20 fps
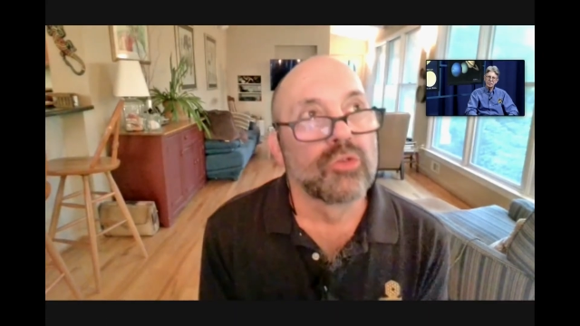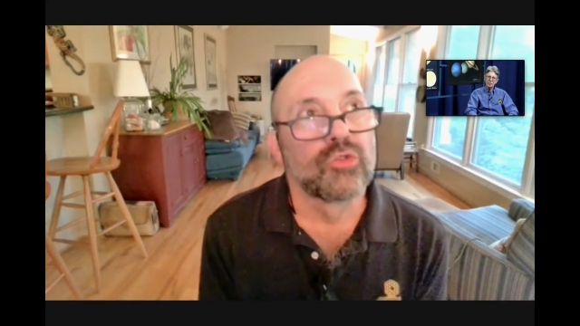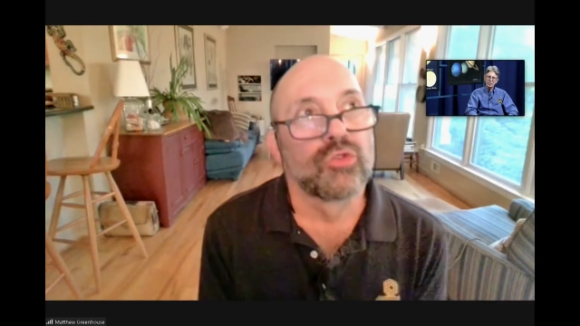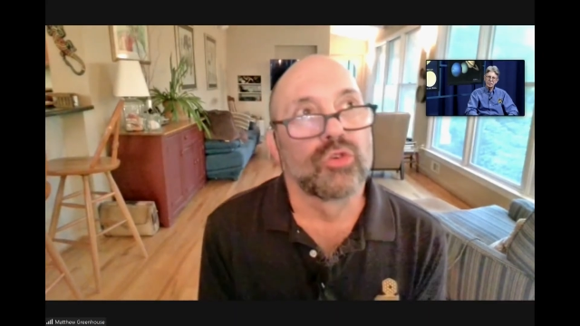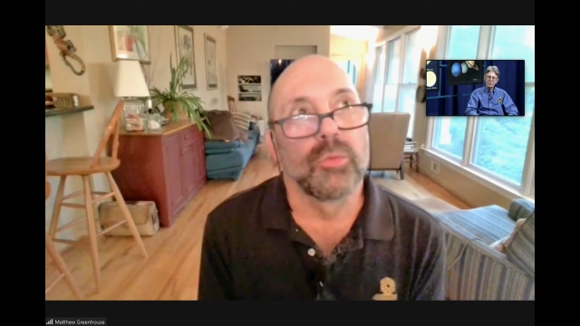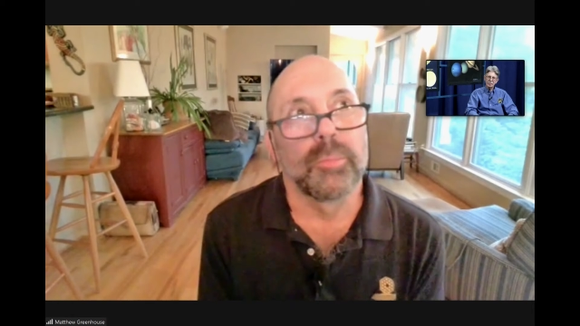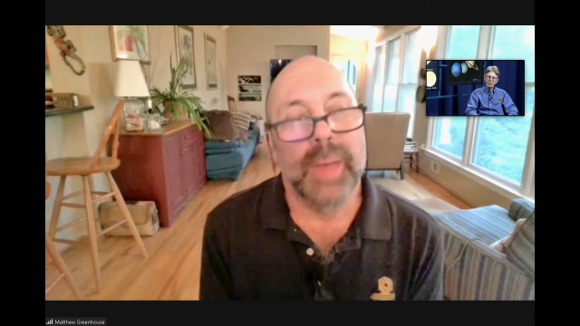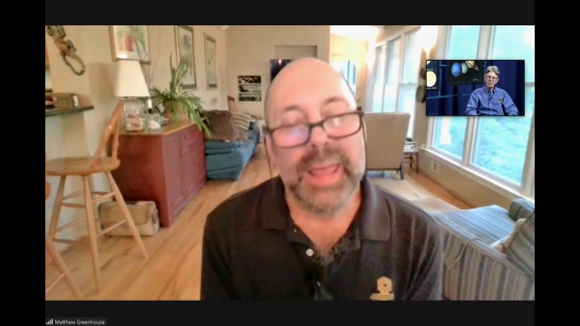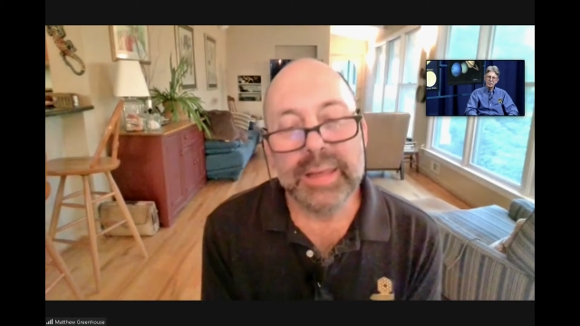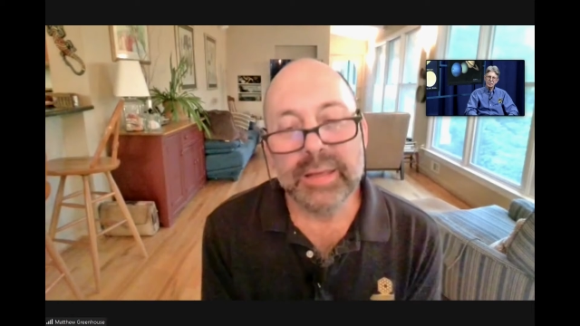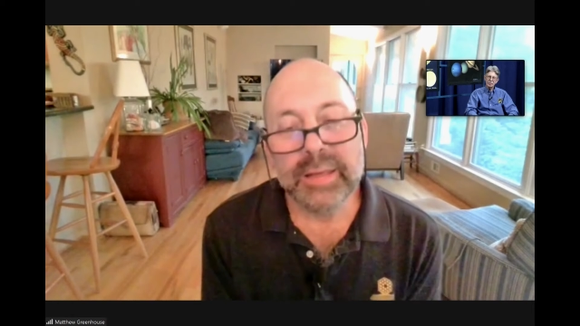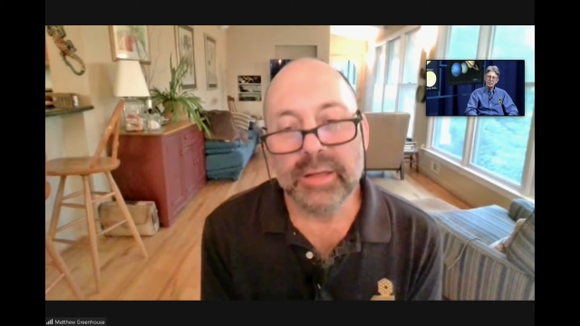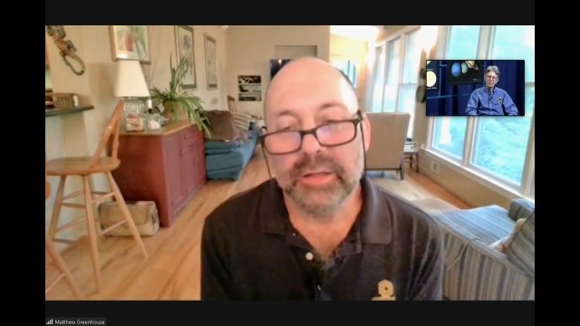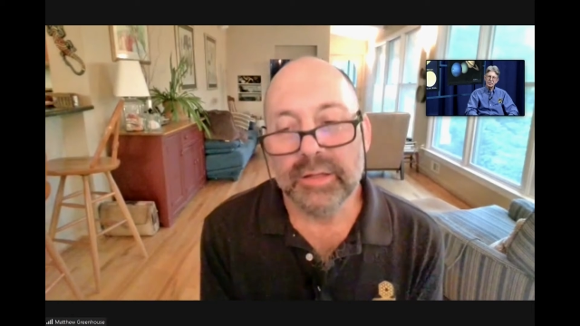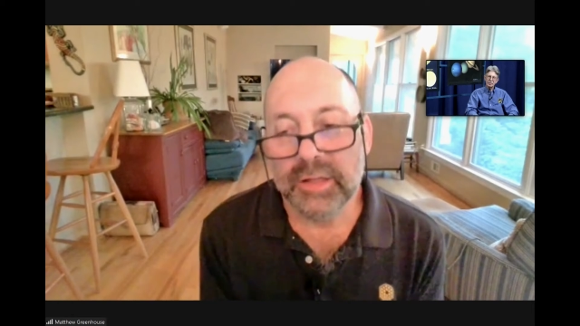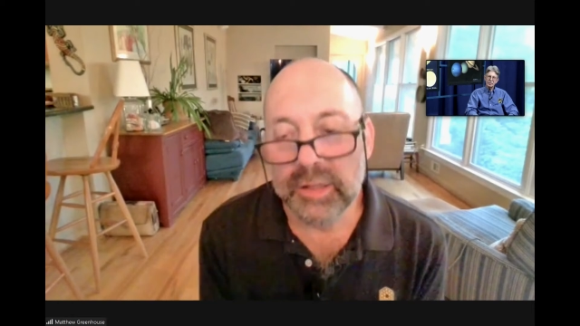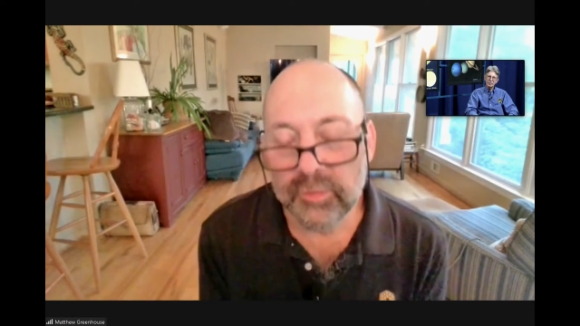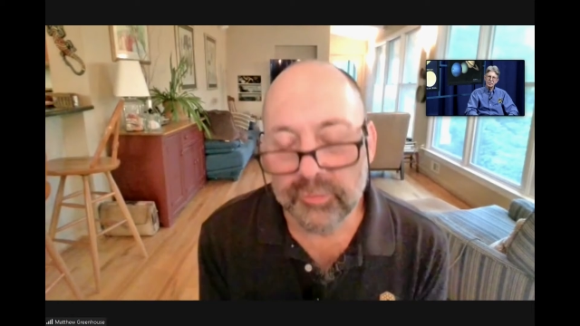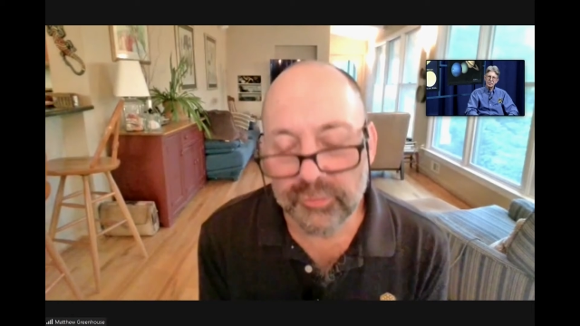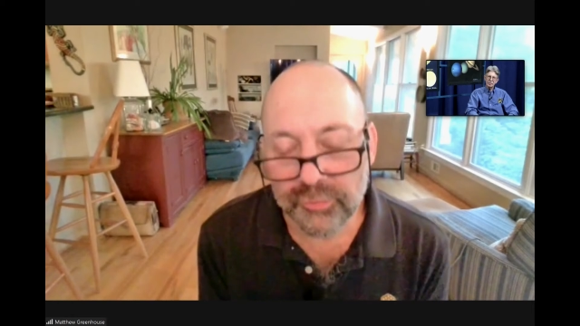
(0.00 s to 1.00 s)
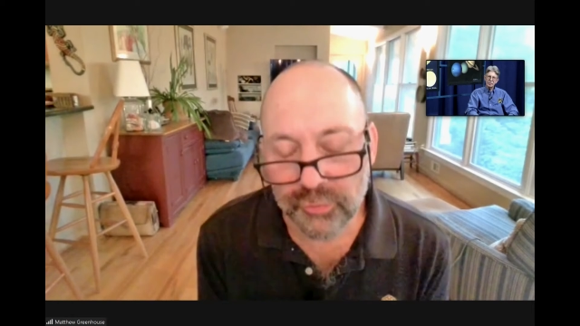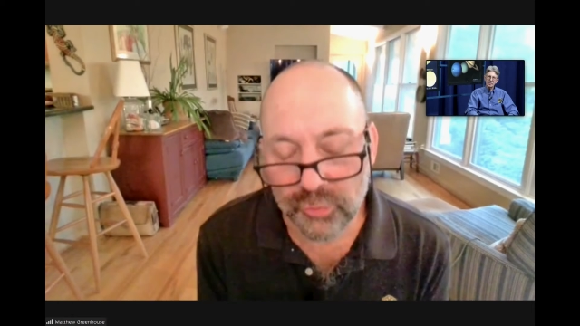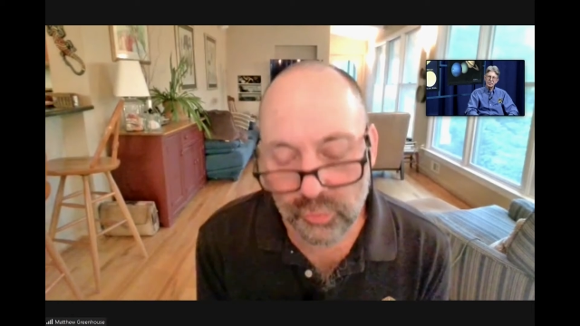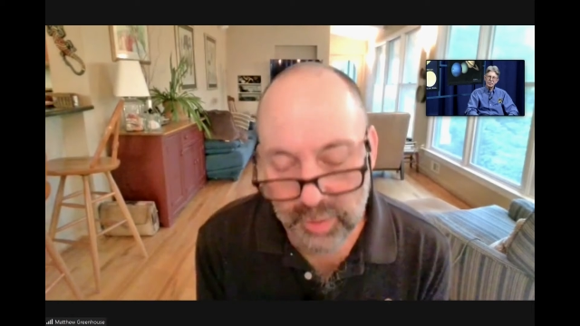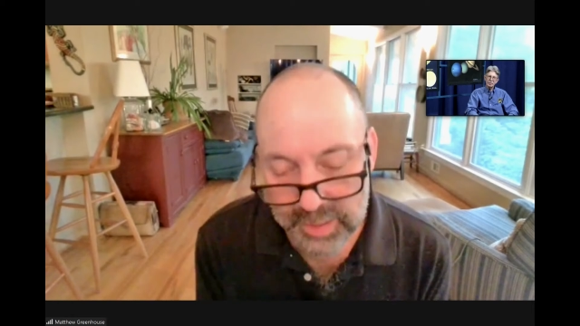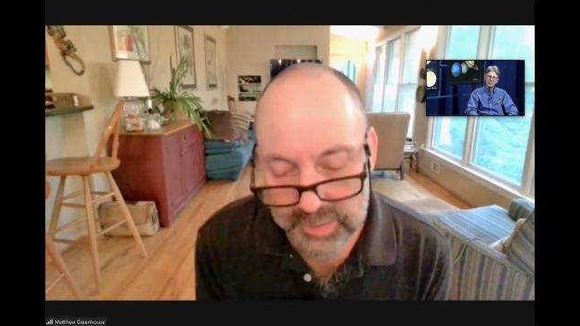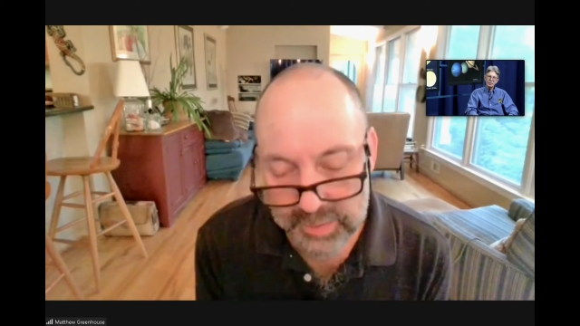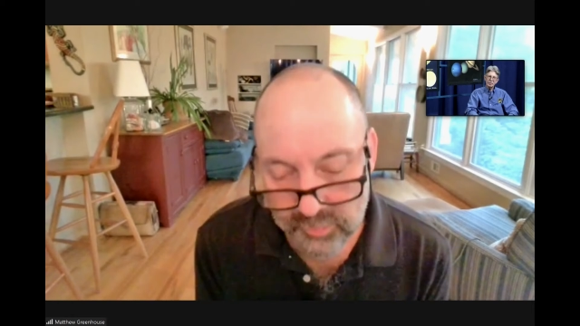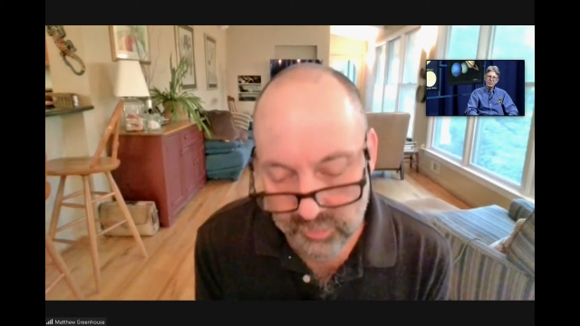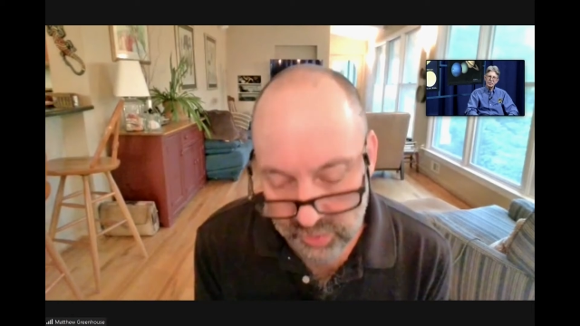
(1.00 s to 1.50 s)
To make an
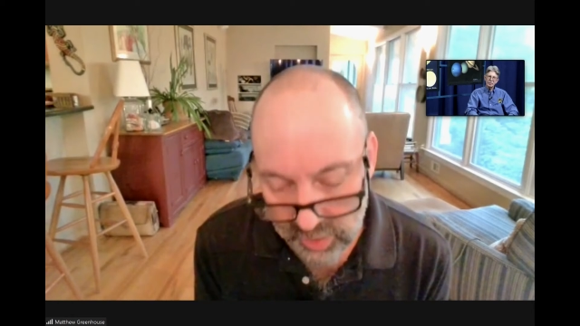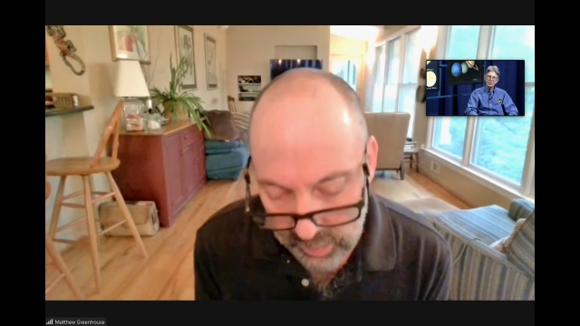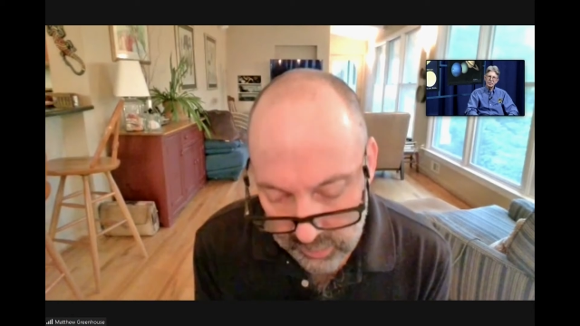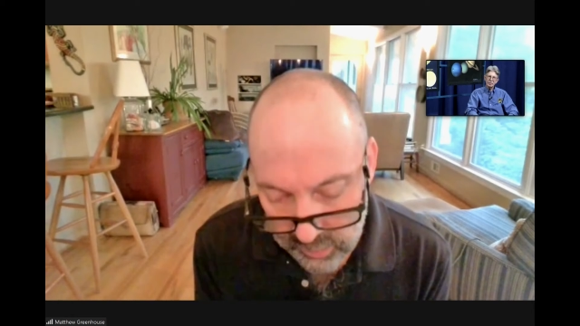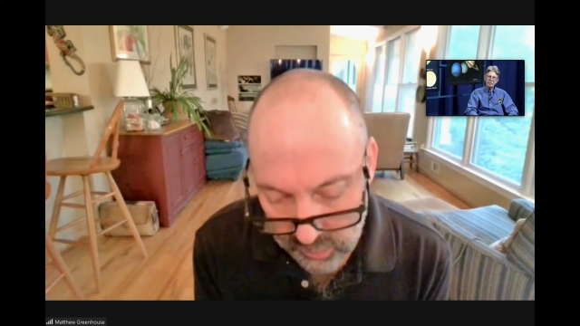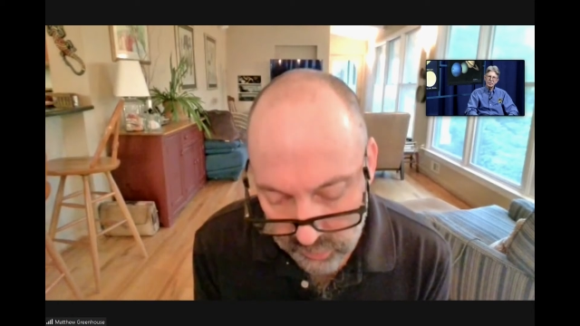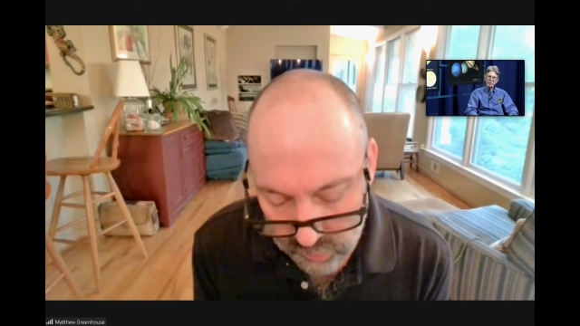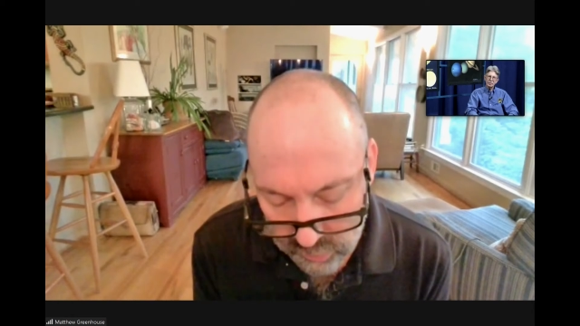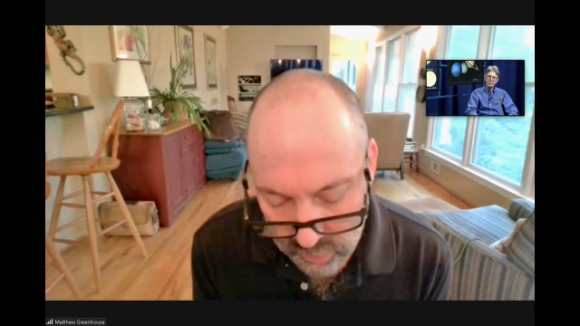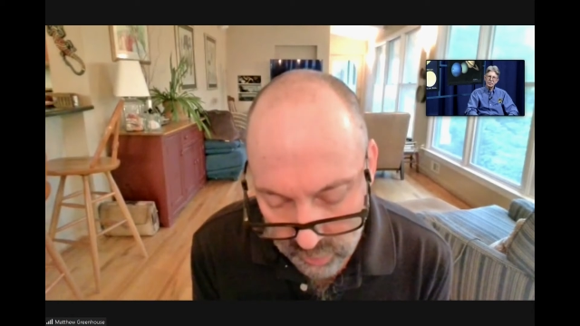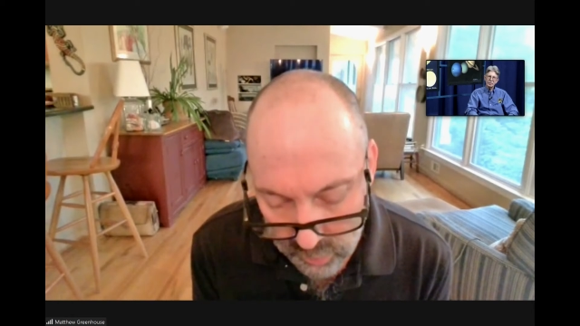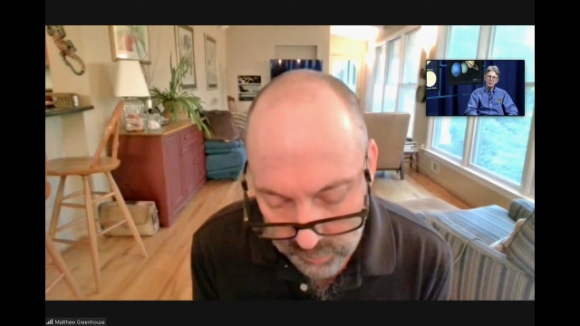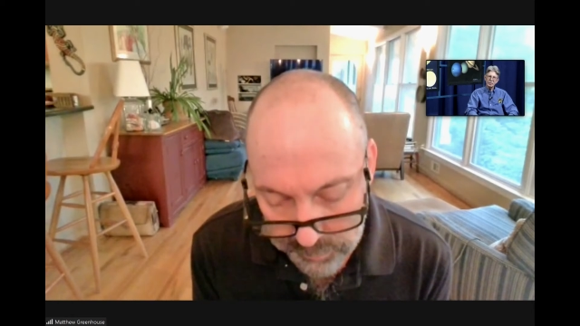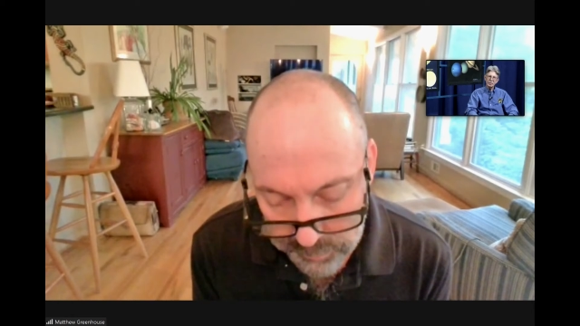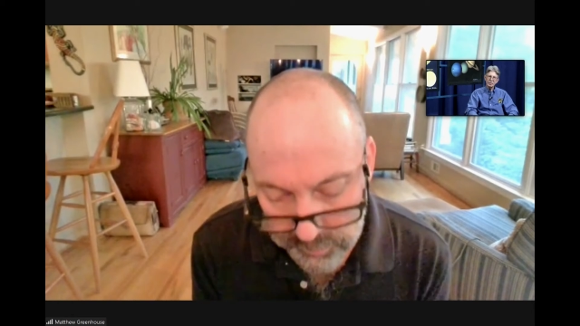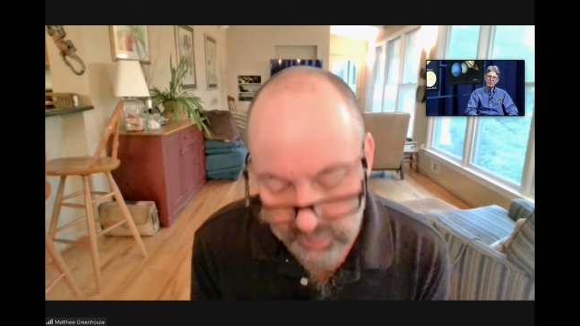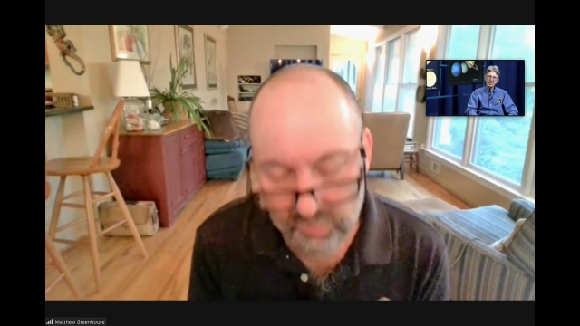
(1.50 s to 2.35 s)
infrared telescope,